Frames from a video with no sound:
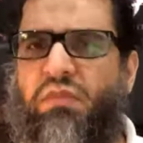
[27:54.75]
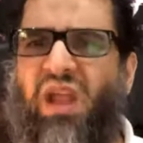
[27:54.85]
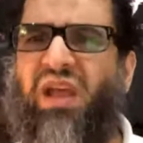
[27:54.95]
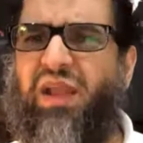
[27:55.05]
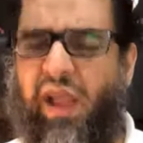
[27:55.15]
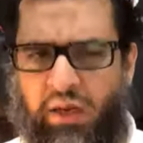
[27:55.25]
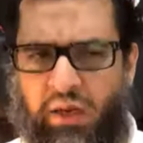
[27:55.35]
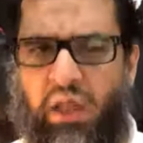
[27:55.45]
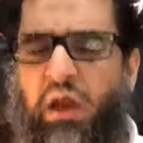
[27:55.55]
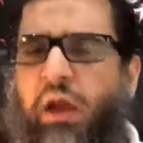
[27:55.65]
And again,
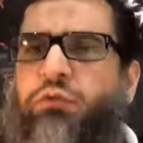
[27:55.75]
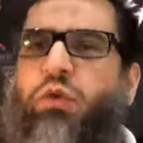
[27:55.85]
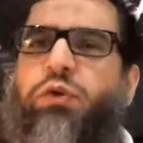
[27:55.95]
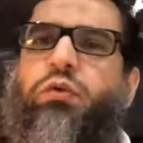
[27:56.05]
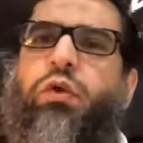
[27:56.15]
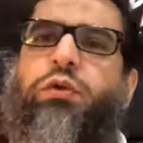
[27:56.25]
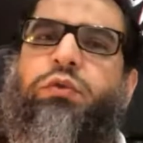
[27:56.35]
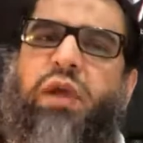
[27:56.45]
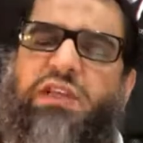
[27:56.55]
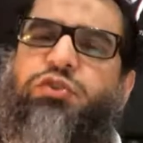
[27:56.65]
I don't want to go into the
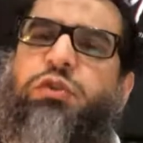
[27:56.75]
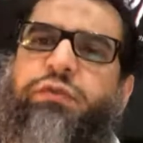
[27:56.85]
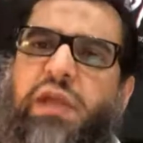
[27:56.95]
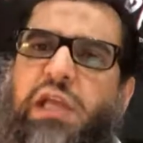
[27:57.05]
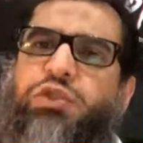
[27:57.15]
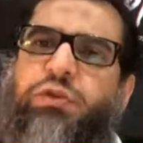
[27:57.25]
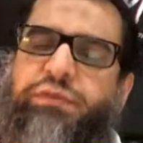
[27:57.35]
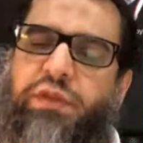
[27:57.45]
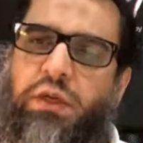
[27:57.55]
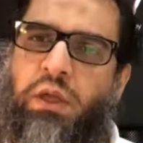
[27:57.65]
history of each of
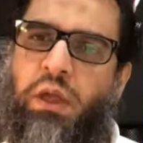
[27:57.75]
the